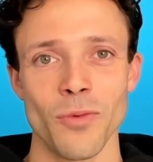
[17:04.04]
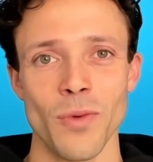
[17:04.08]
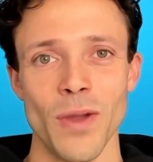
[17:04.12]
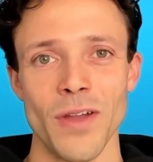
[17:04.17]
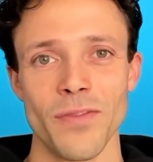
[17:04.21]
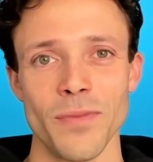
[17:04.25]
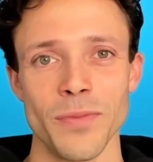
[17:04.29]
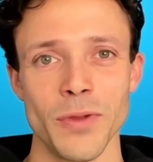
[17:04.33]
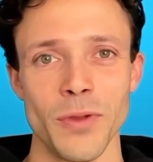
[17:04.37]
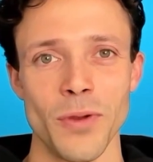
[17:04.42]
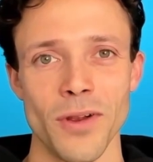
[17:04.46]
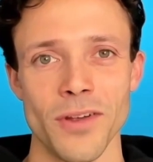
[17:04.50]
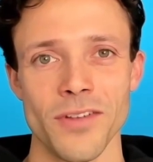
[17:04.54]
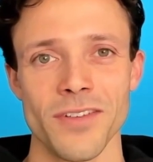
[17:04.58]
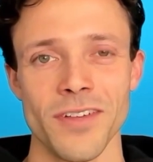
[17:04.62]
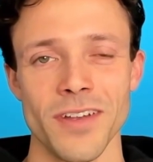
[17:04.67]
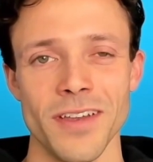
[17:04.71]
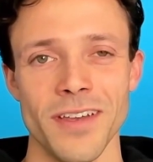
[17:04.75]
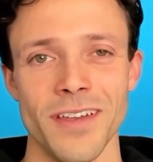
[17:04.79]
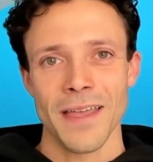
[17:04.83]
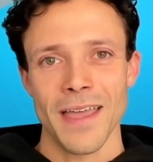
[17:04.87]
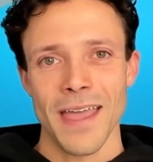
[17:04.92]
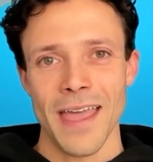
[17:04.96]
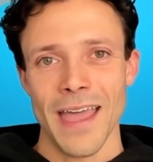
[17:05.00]
from New York
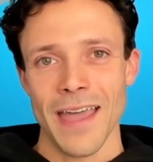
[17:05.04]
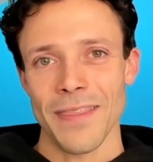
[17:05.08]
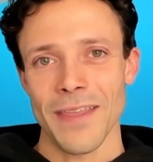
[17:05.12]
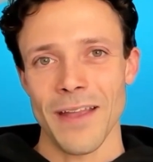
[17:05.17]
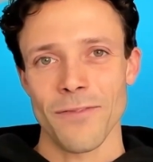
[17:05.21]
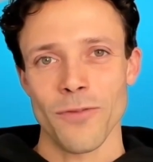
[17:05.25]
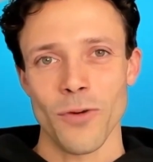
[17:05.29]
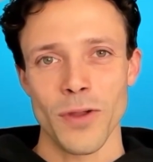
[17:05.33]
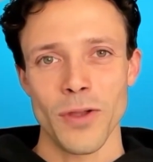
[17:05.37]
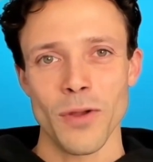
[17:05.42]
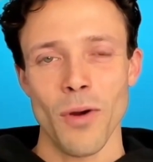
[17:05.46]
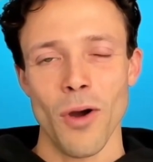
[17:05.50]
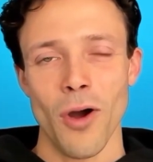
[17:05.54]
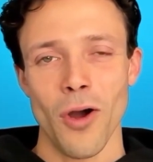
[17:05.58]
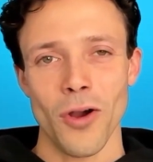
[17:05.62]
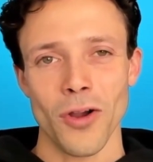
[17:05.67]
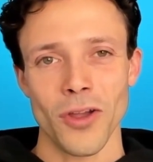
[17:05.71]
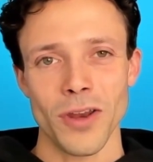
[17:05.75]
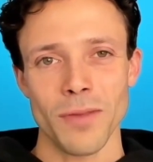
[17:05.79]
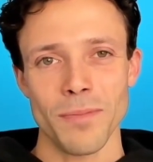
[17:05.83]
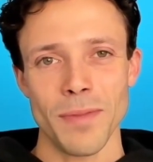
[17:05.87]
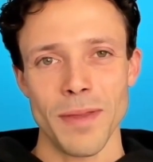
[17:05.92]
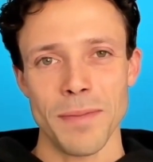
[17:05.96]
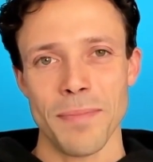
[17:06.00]
City, and therefore you are
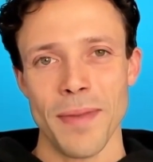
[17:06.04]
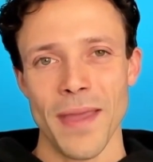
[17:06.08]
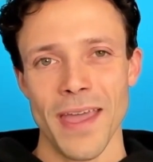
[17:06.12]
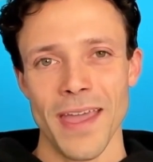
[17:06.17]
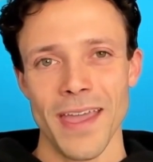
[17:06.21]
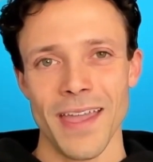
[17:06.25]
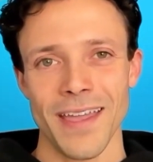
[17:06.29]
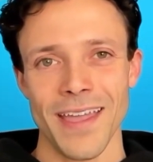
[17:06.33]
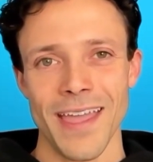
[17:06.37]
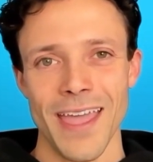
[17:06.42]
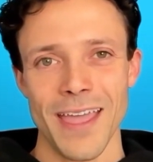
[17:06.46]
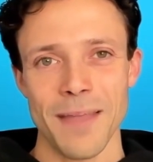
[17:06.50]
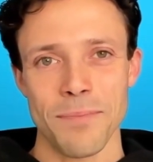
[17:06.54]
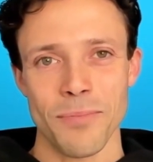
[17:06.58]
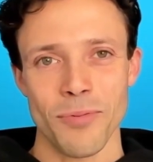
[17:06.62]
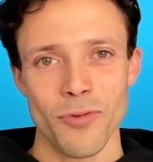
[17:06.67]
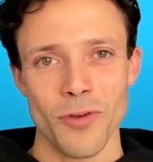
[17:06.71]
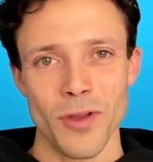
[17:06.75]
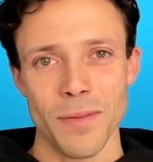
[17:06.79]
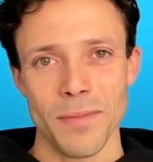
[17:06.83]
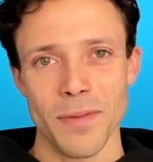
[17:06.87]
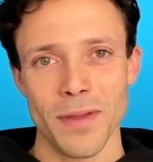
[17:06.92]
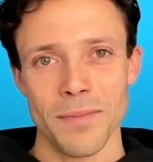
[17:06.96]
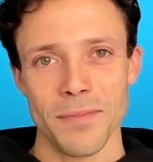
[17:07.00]
going to be paying a
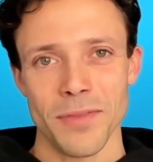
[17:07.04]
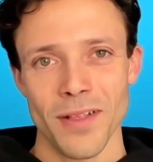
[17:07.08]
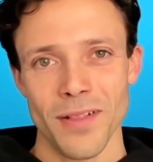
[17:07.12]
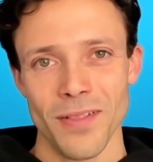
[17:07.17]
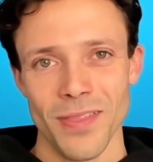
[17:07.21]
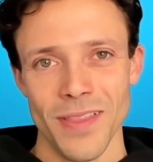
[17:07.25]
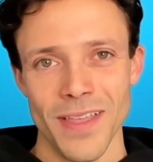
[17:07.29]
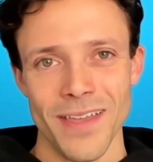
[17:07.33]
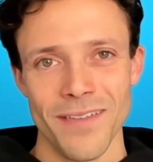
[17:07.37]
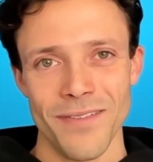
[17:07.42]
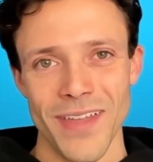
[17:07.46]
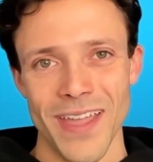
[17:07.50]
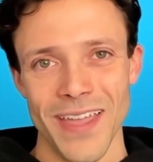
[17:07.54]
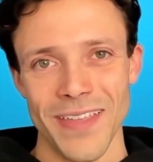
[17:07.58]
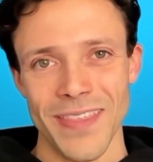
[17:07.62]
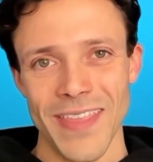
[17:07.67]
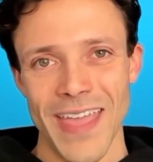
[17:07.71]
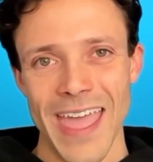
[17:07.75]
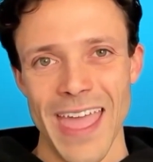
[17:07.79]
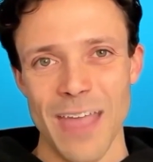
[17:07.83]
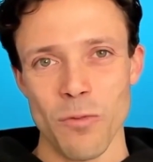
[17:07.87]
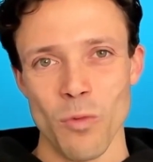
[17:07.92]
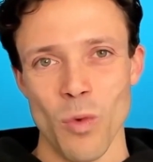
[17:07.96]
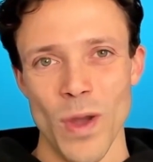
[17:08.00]
premium to live in the
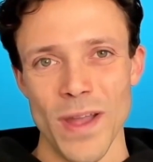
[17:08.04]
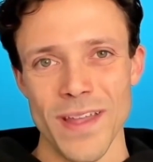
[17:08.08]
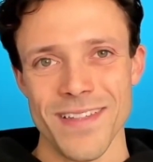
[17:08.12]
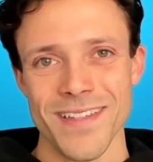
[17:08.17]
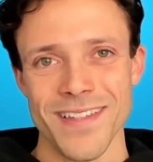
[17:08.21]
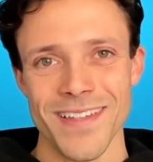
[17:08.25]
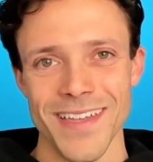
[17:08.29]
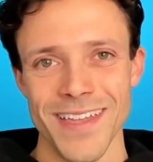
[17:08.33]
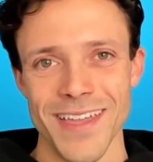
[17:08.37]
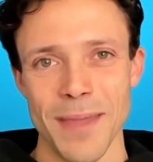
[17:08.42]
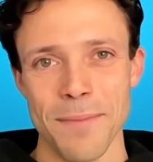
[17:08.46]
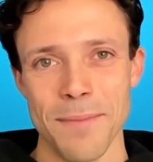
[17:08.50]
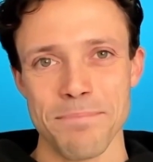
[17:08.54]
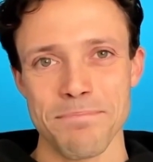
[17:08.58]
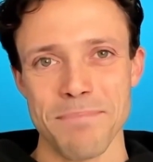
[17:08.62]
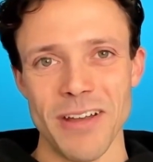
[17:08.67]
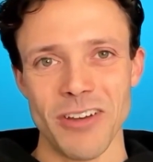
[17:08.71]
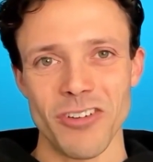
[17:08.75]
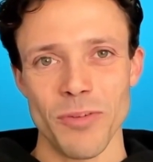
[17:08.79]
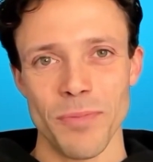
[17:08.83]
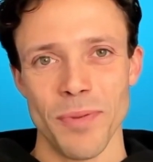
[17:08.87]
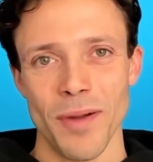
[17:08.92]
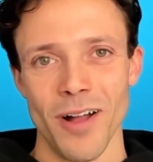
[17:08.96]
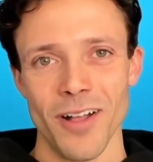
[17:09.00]
NYC
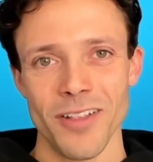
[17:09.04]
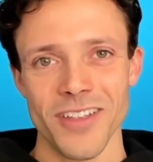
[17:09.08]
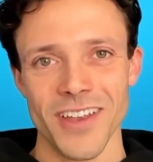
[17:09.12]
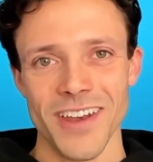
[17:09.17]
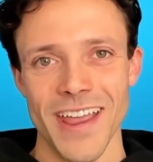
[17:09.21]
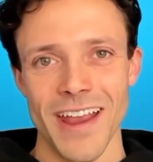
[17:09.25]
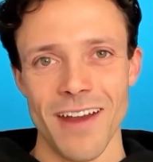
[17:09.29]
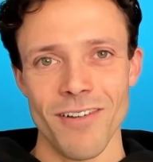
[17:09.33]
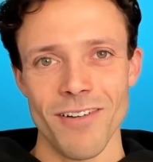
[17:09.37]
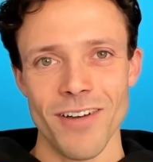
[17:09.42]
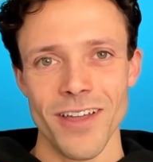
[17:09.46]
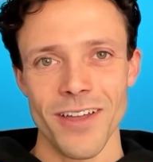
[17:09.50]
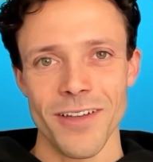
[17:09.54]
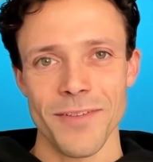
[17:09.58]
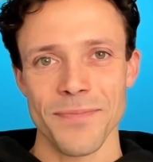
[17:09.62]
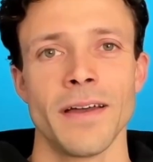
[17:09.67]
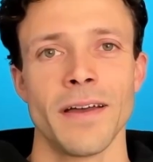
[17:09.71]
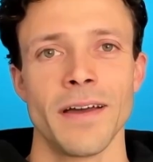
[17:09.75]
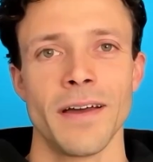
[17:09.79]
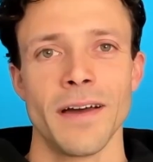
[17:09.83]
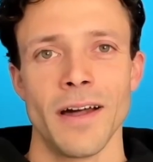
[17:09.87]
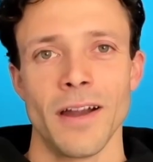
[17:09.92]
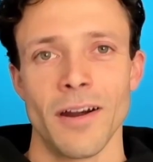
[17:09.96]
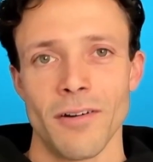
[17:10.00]
metropolitan area.
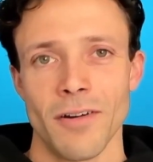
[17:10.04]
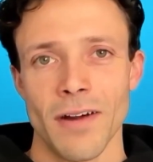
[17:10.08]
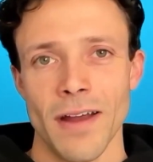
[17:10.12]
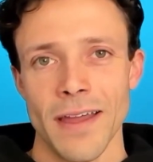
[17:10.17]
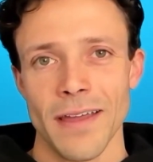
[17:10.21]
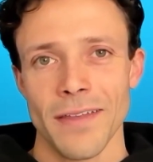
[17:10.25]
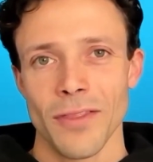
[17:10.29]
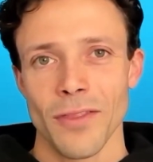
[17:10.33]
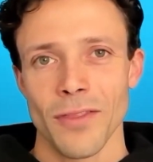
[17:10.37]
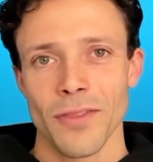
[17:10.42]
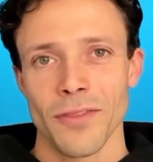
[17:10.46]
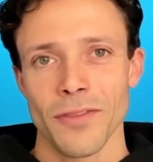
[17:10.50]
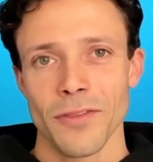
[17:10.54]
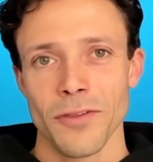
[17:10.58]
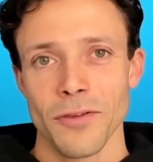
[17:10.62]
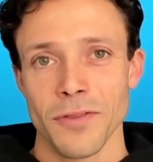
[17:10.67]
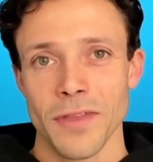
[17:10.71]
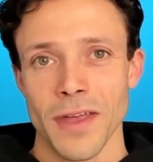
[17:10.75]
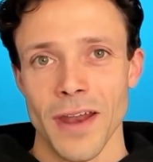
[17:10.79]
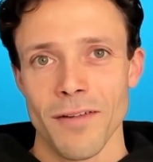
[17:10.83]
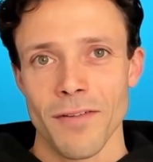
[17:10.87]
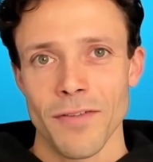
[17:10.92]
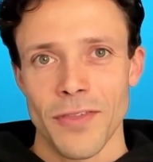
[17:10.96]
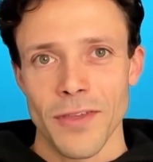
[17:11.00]
All right, you
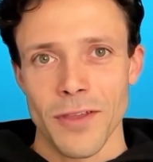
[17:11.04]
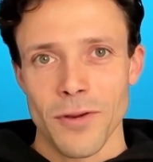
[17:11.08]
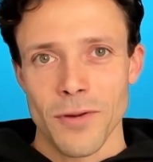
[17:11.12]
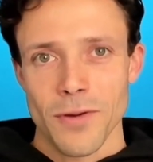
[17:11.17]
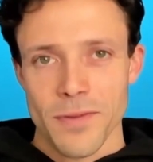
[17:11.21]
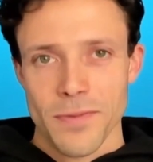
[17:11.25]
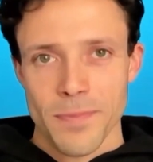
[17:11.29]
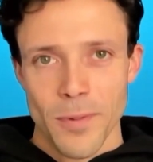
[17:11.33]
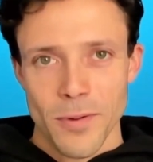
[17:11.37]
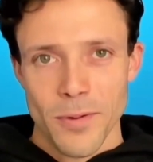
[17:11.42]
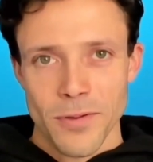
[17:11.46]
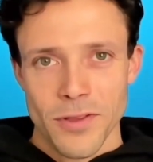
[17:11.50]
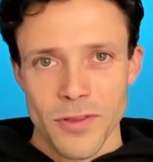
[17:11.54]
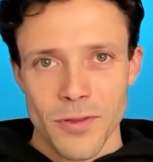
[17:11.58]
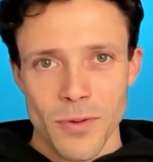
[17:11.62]
did everything you were supposed to do